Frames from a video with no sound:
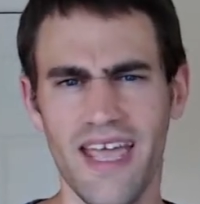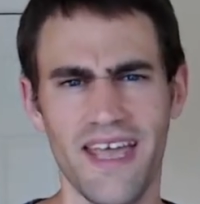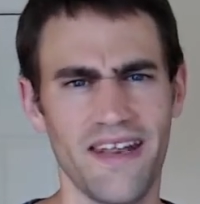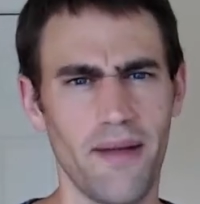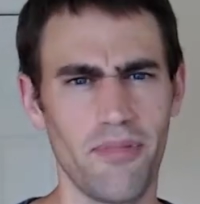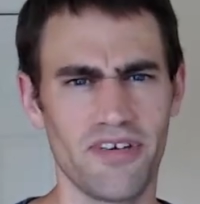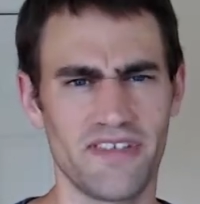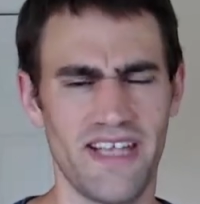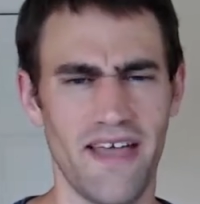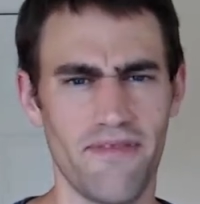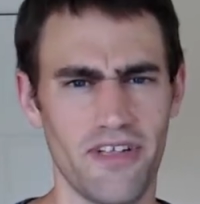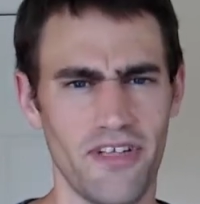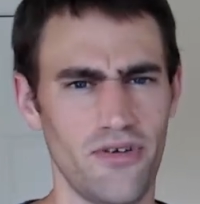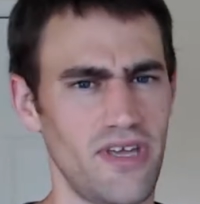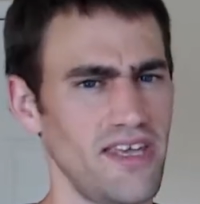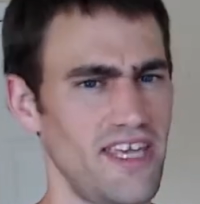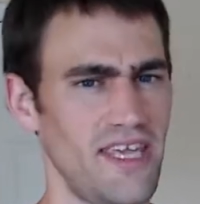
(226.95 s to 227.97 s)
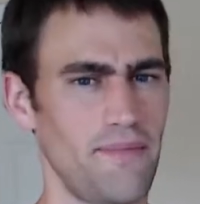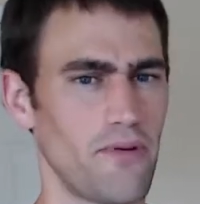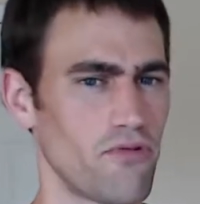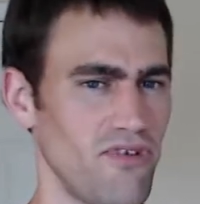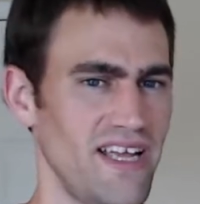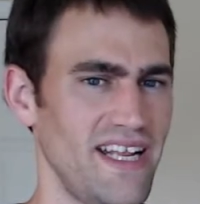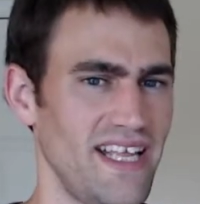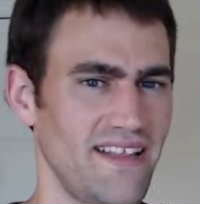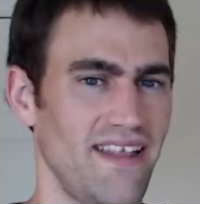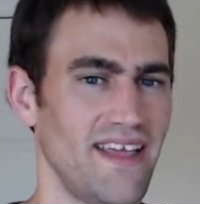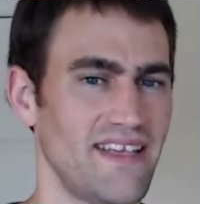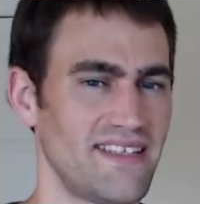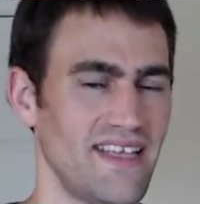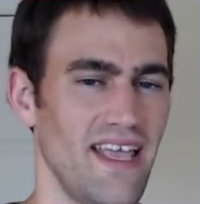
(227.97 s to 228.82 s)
Number seven, you can keep a reading list.